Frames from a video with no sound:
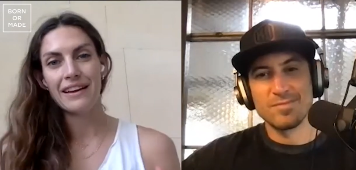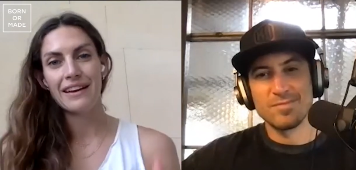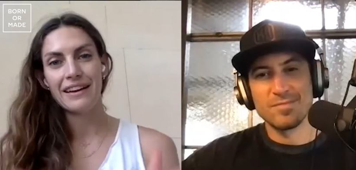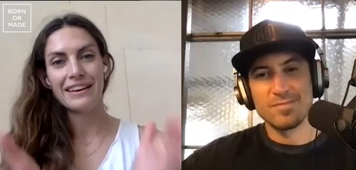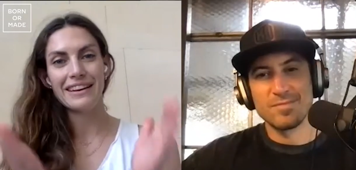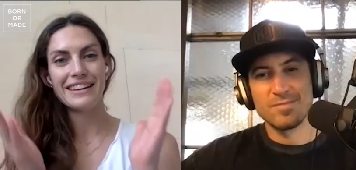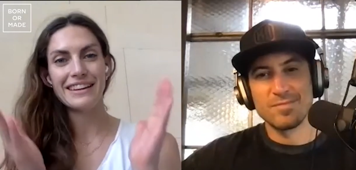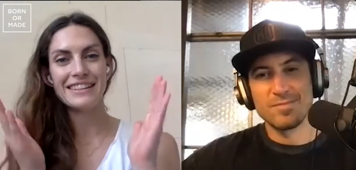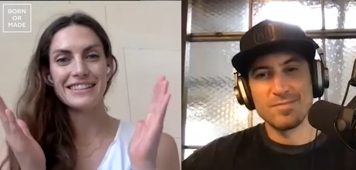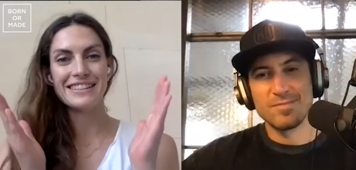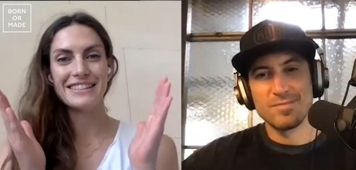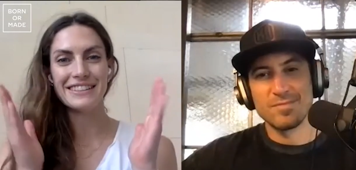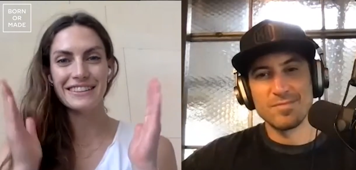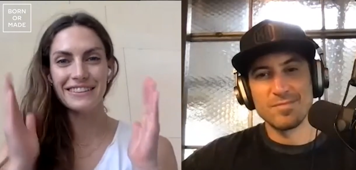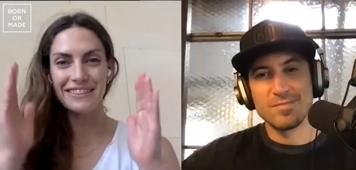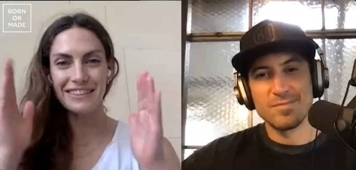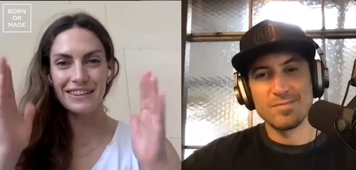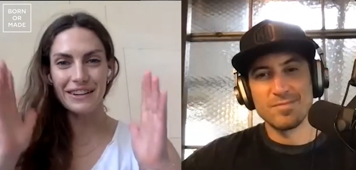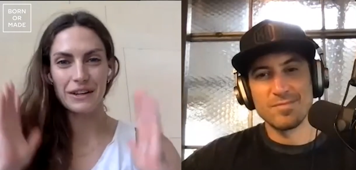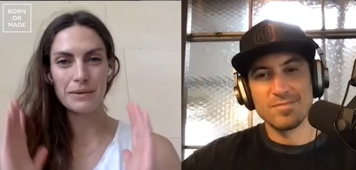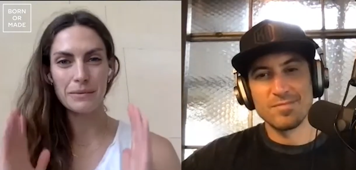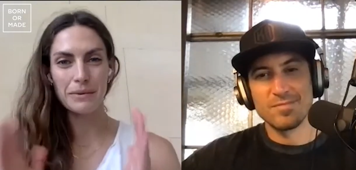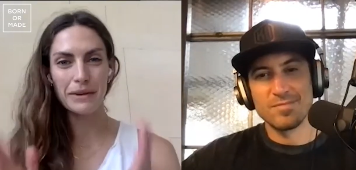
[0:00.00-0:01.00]
Speaker 1: an Eastern
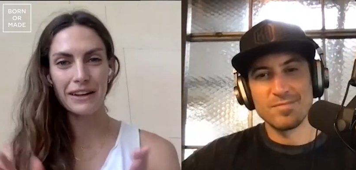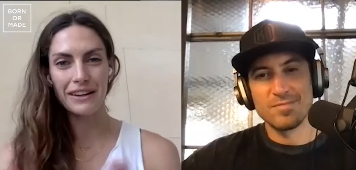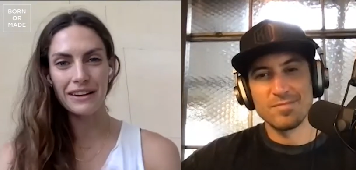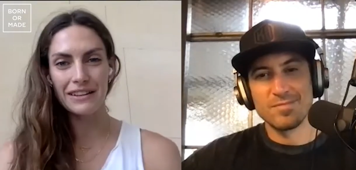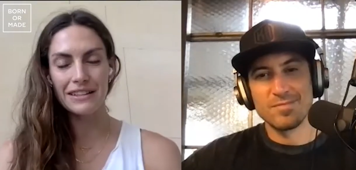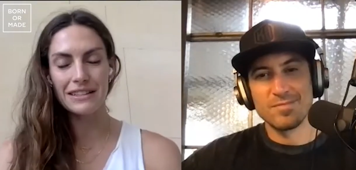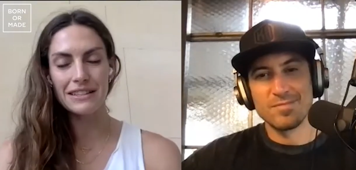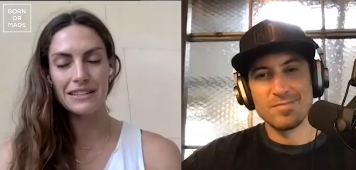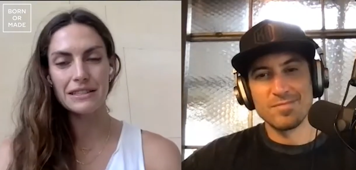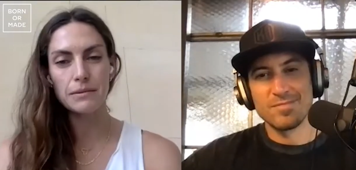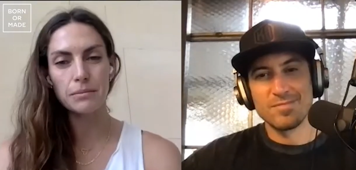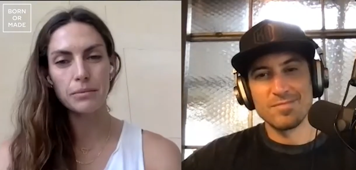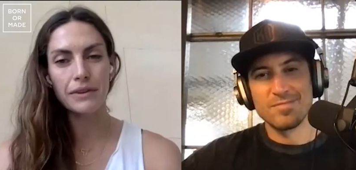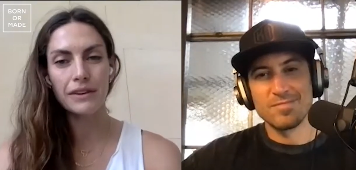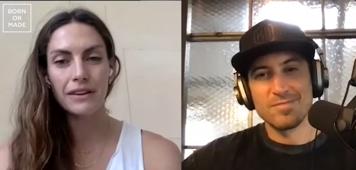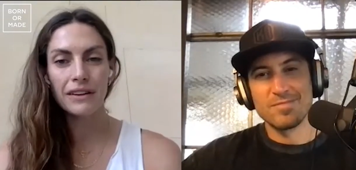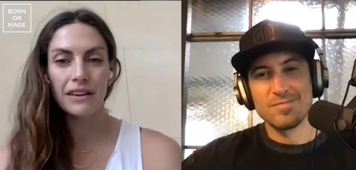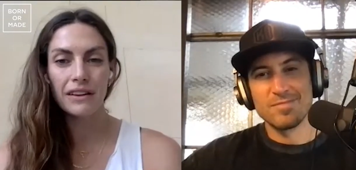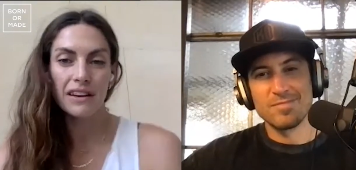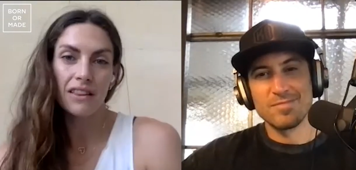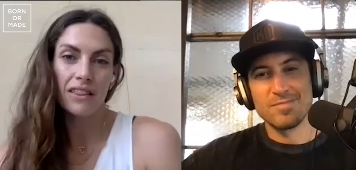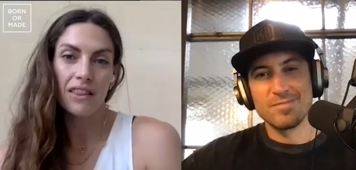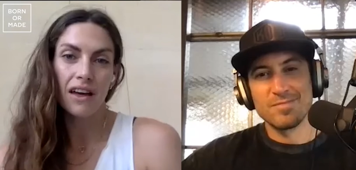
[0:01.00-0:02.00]
European
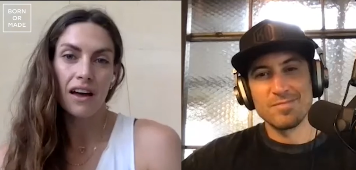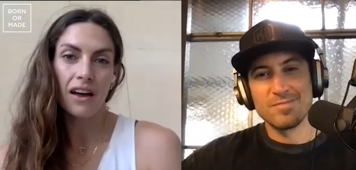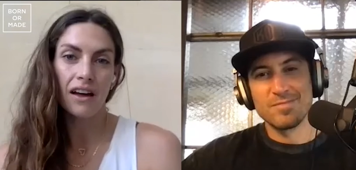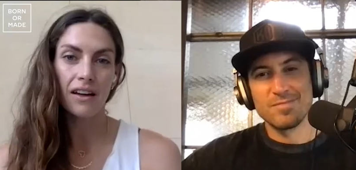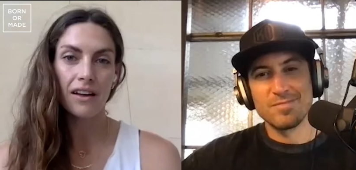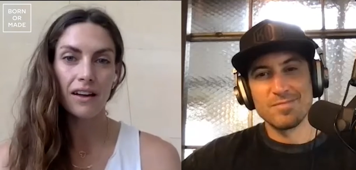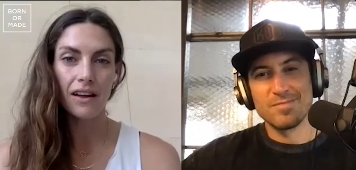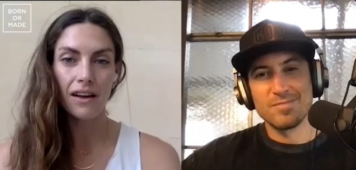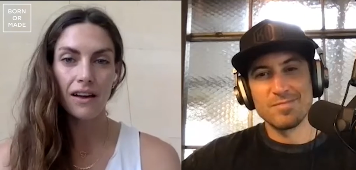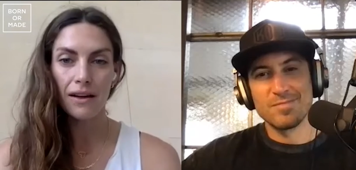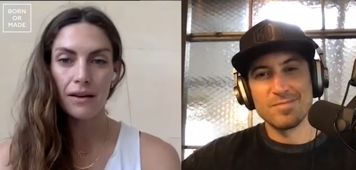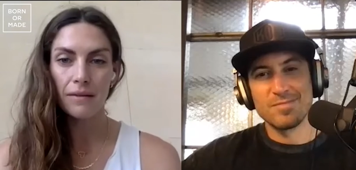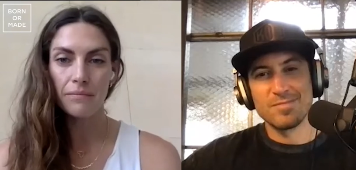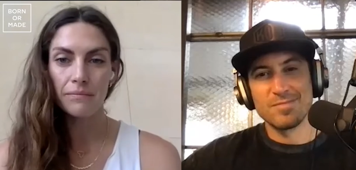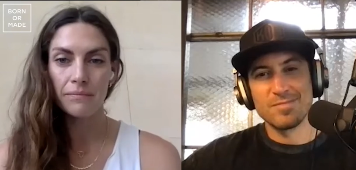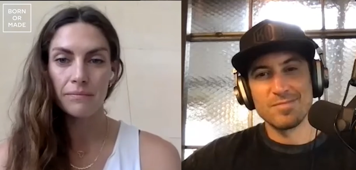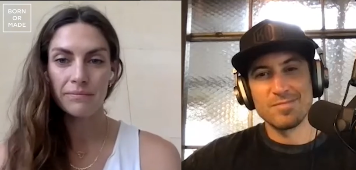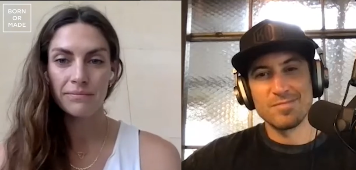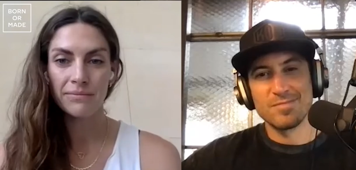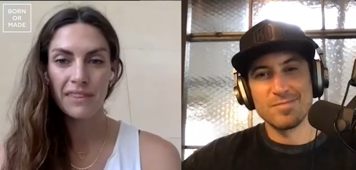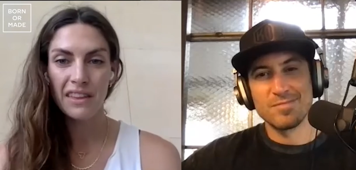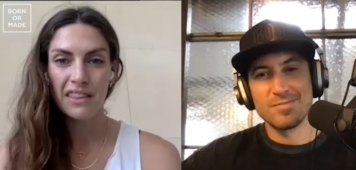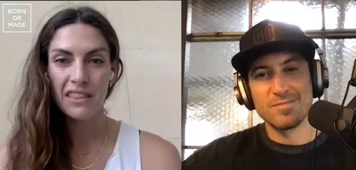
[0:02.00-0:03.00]
discipline, and that
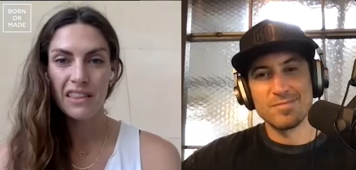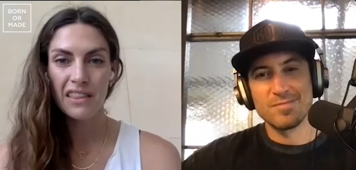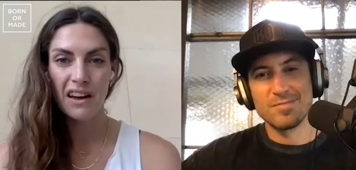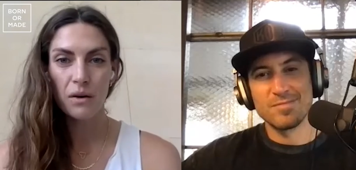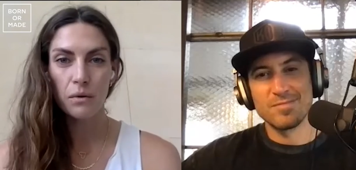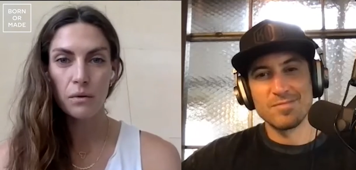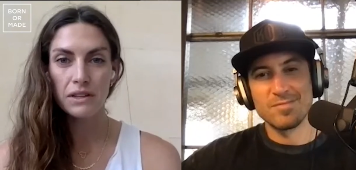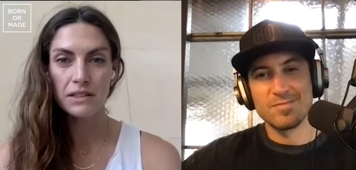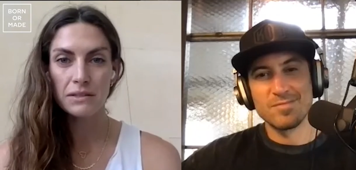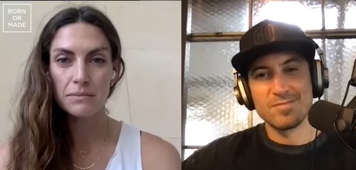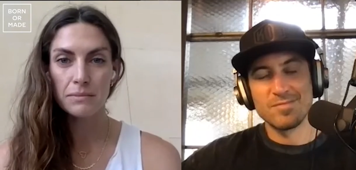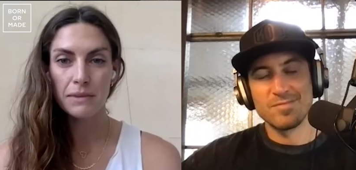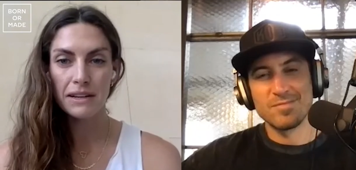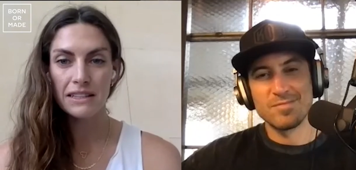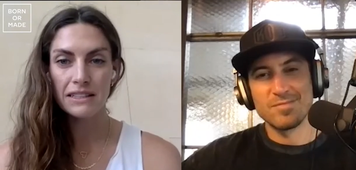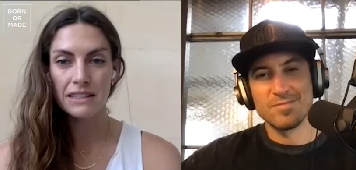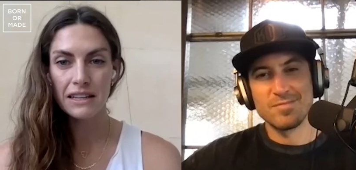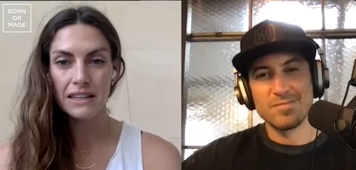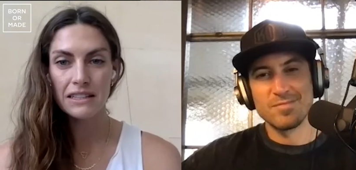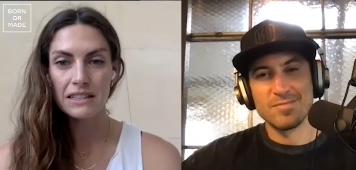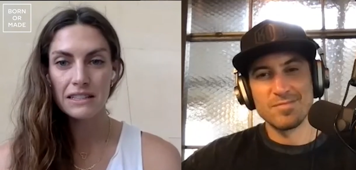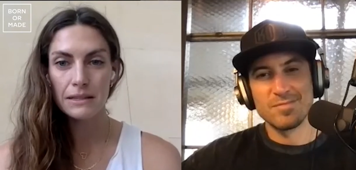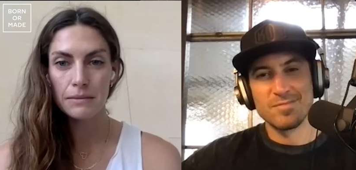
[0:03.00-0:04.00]
um, that always made
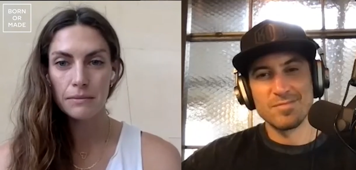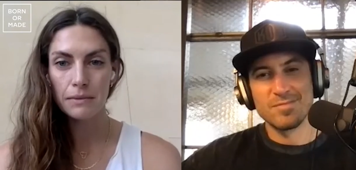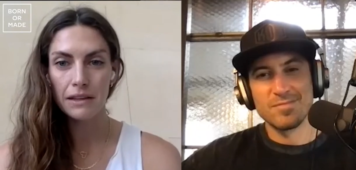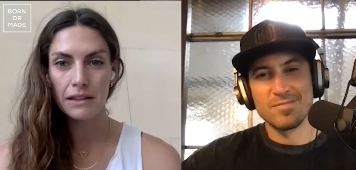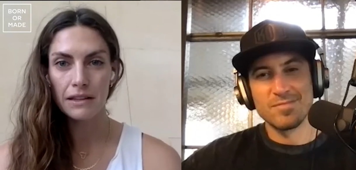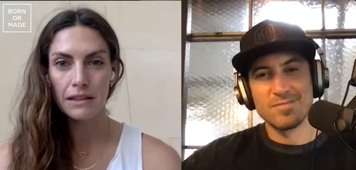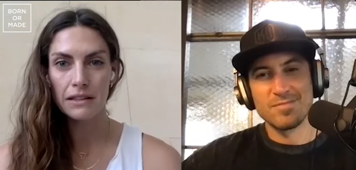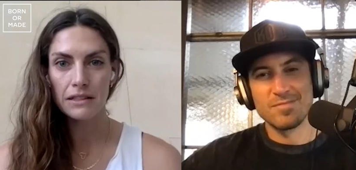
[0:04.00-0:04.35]
sense to me.